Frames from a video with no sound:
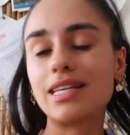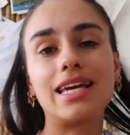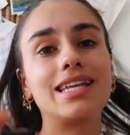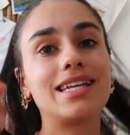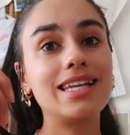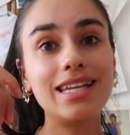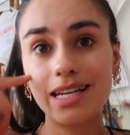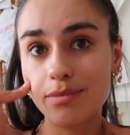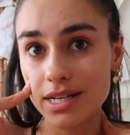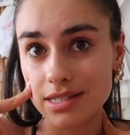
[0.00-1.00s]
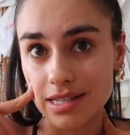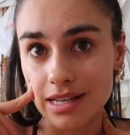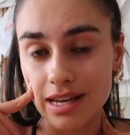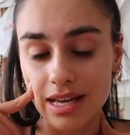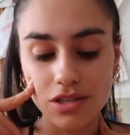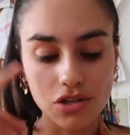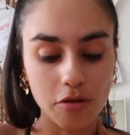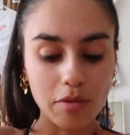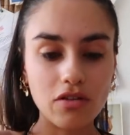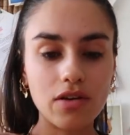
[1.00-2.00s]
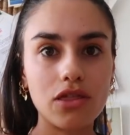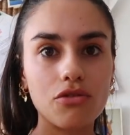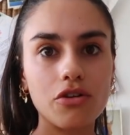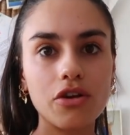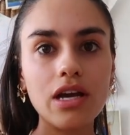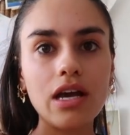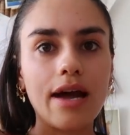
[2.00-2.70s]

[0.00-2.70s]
And I need to get practicing again. So I'm going to run through.